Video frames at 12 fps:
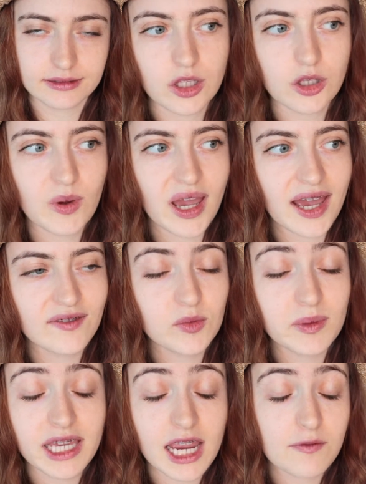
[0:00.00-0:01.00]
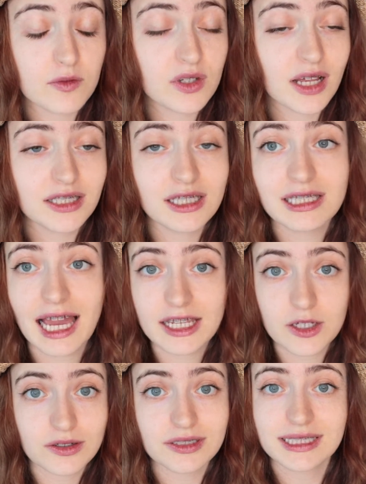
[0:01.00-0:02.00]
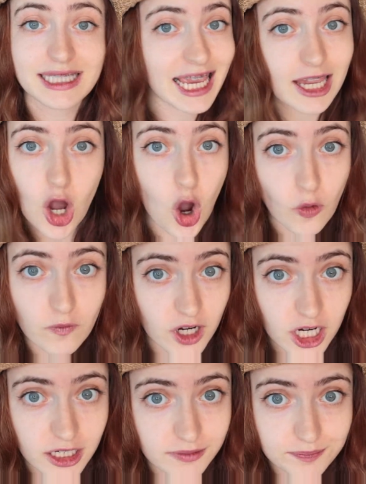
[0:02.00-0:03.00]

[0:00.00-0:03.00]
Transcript: You have to be careful not to let yours take over.